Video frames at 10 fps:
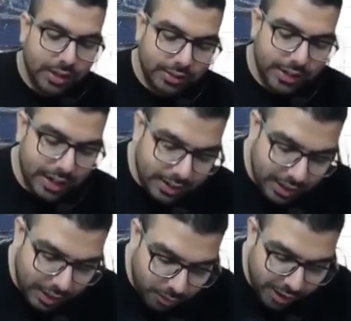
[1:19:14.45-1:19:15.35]
they are
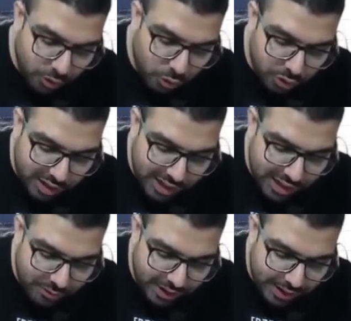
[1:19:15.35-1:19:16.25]
telling when goods leave
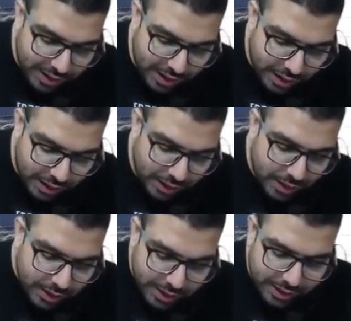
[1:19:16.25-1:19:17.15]
india
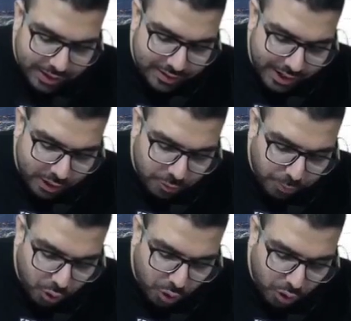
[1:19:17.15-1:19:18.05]
it is
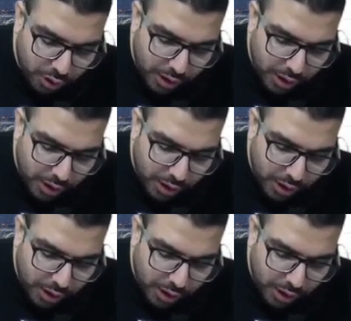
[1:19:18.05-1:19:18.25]
export